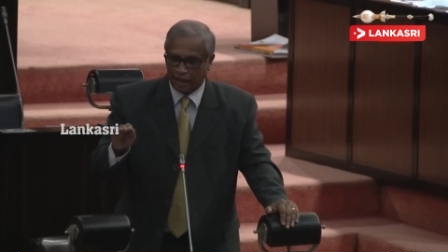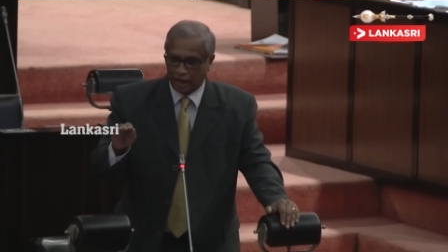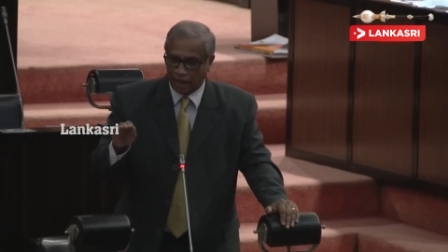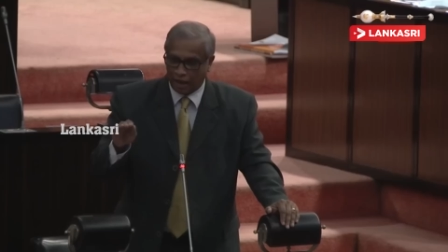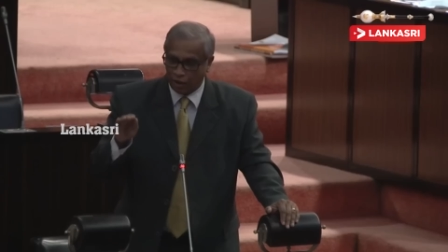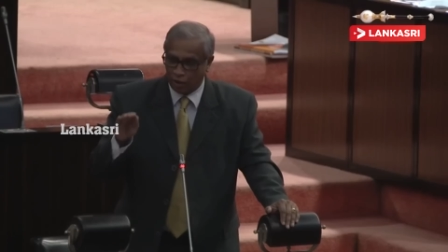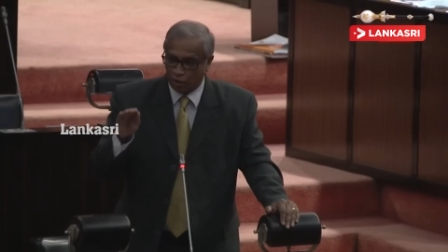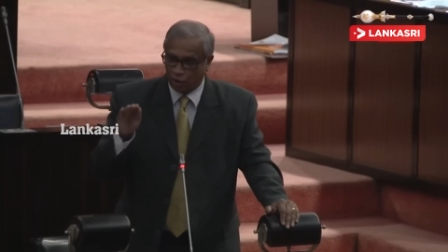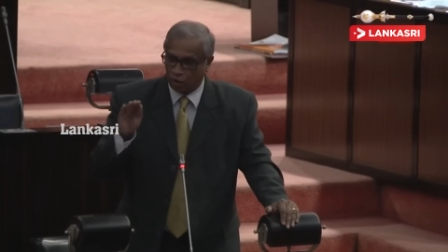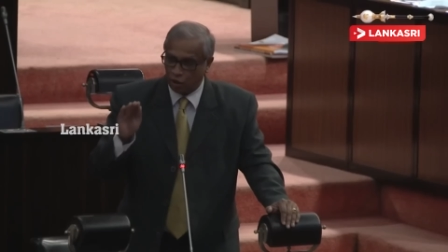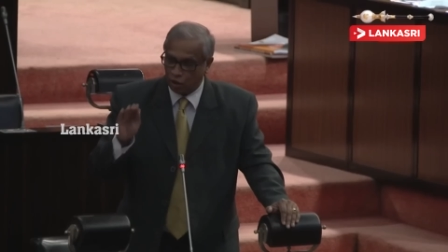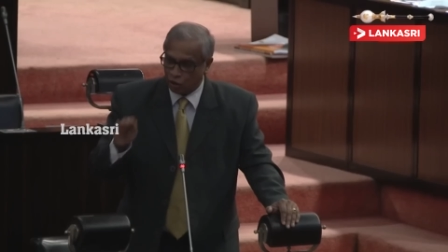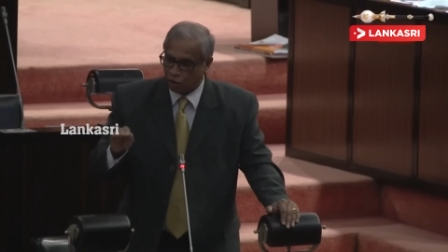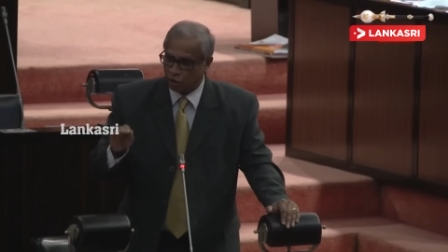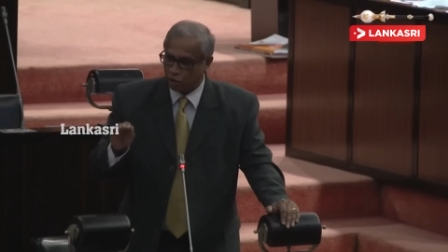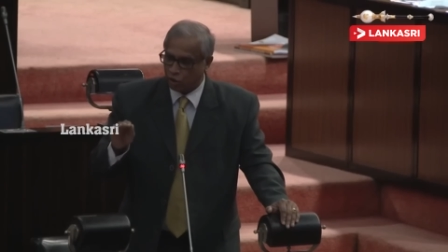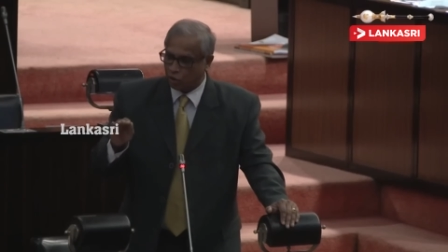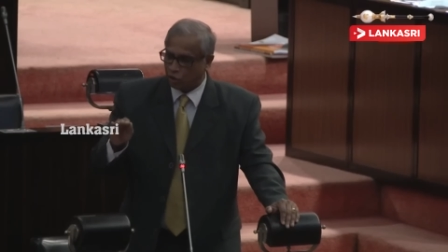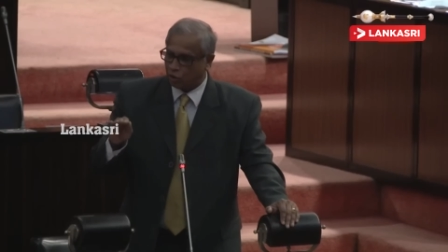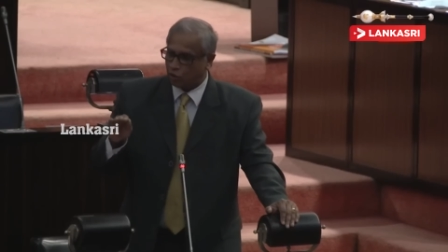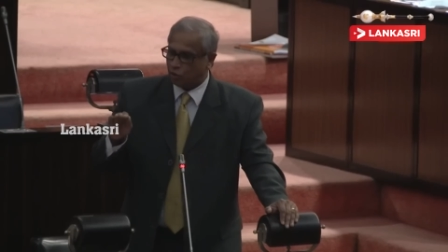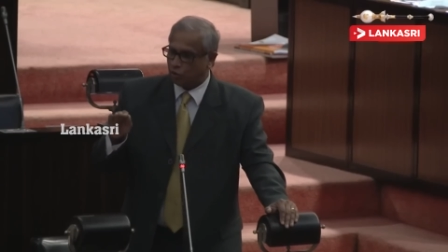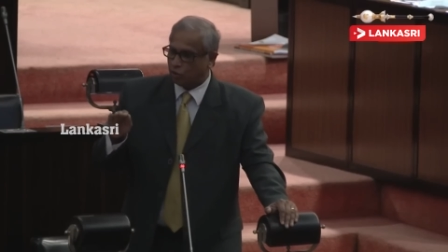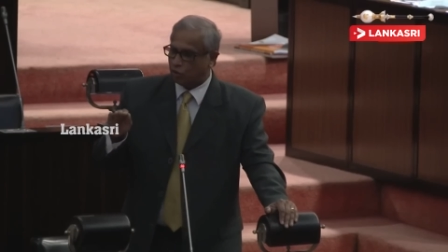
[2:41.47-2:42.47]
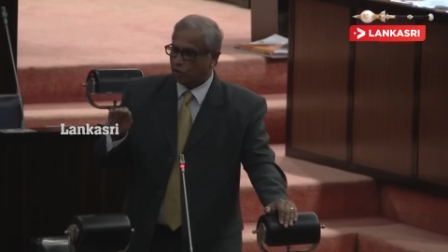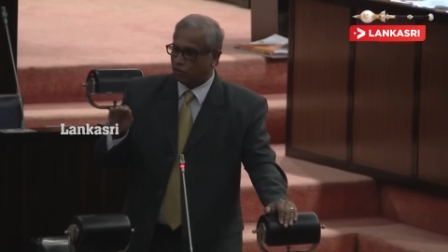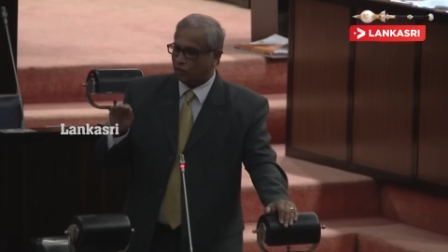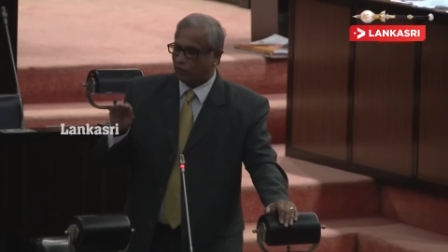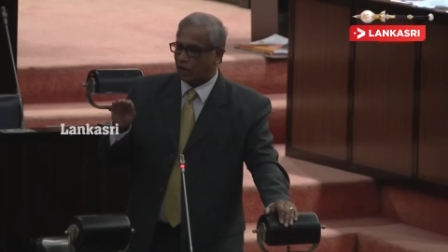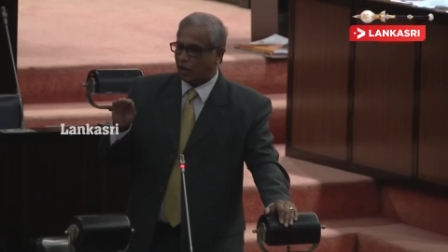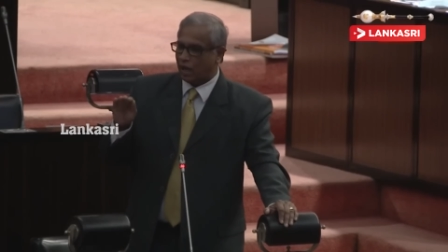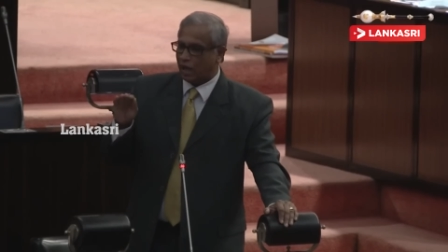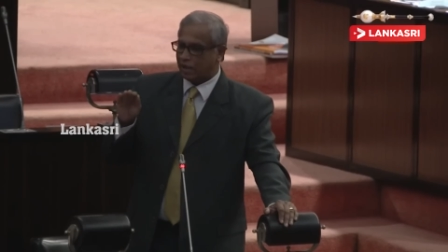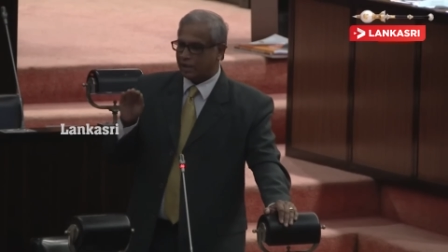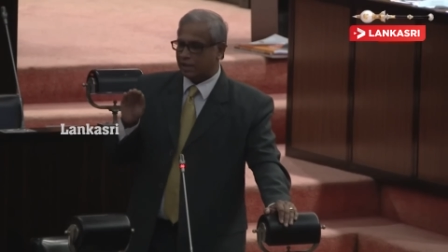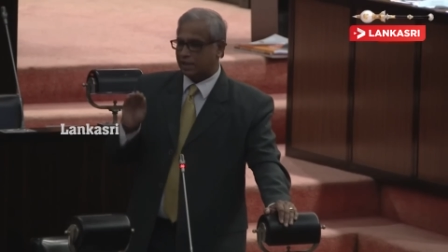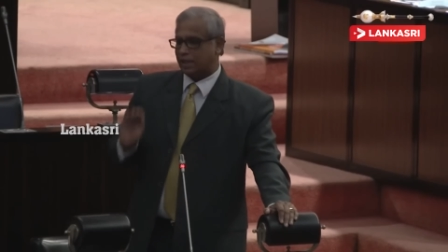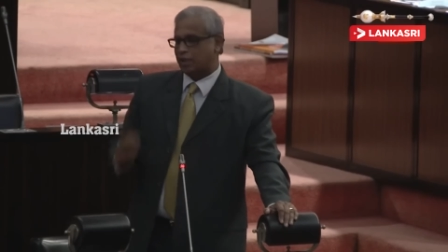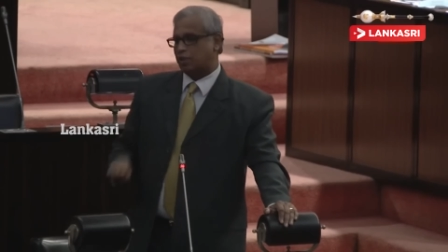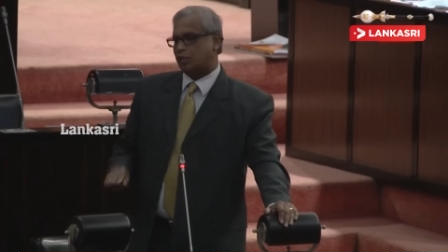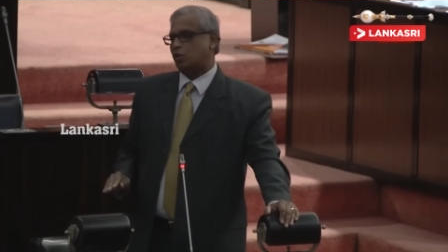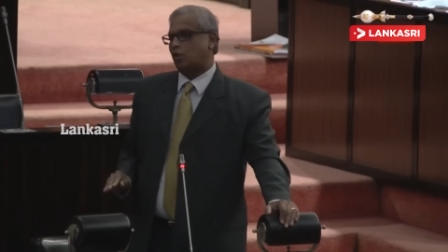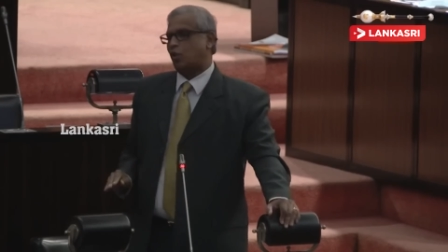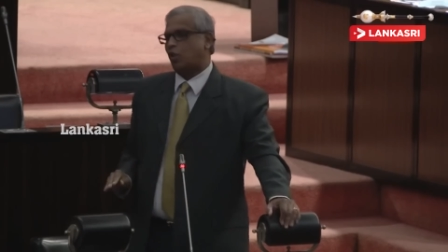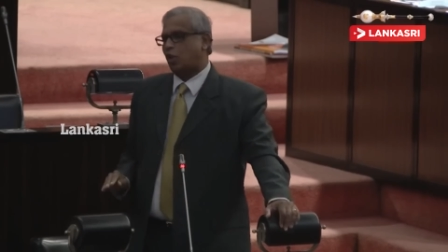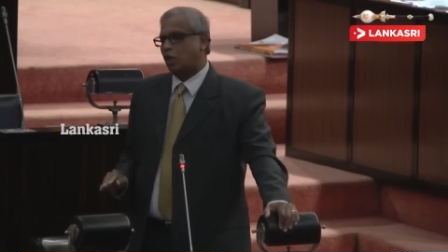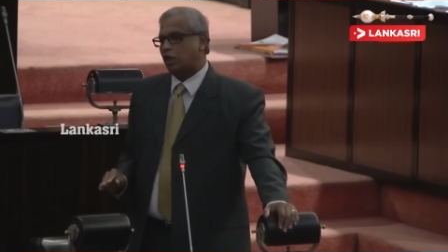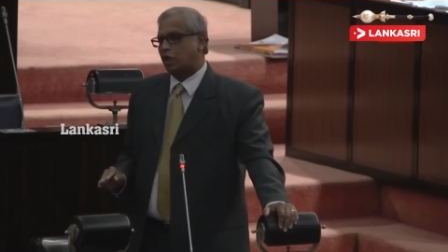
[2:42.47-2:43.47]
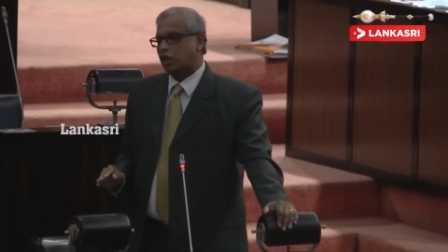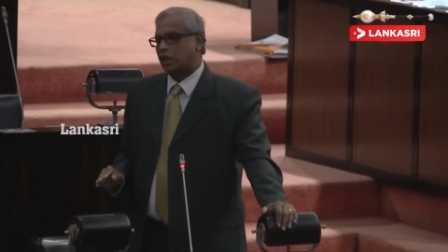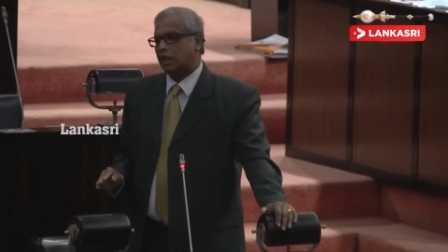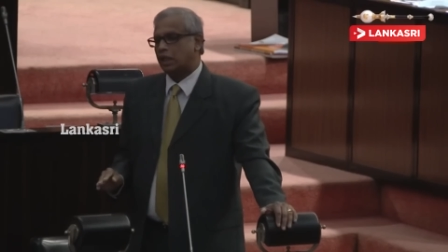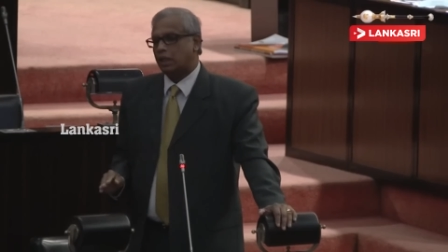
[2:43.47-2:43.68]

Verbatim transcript: and also the court of last resort.